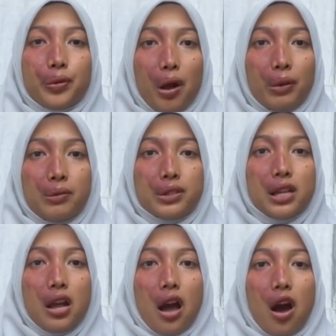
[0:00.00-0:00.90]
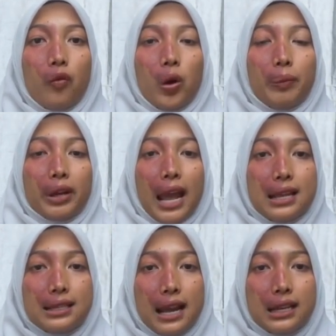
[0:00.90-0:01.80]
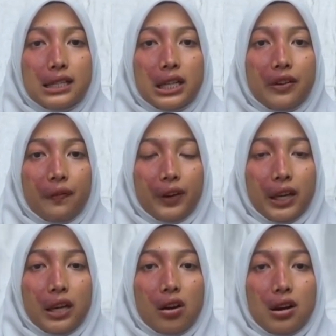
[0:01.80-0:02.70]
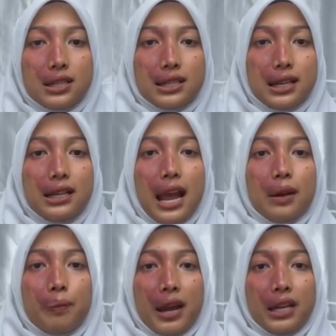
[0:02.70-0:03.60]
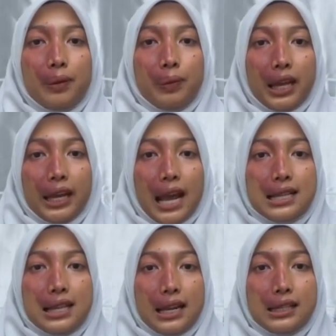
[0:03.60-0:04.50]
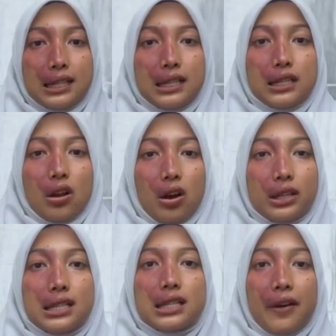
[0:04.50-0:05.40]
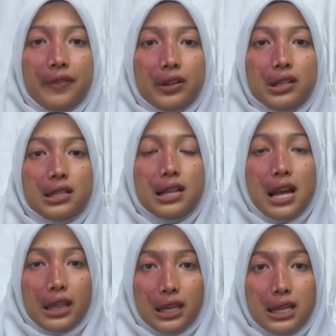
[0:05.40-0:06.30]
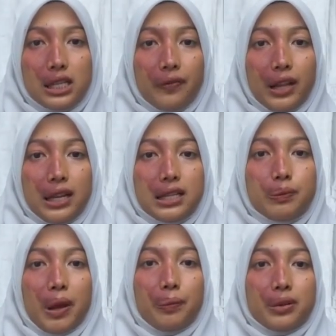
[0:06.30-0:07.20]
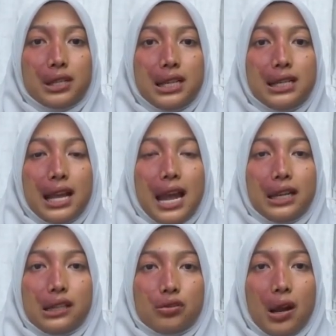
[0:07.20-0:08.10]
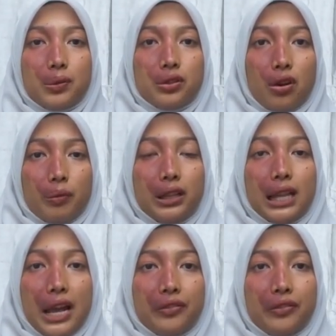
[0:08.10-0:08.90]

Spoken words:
problems. Overwhelming anxiety, fear, concern, and panic plague anxiety disorder sufferers. These feelings may persist and disrupt normal life.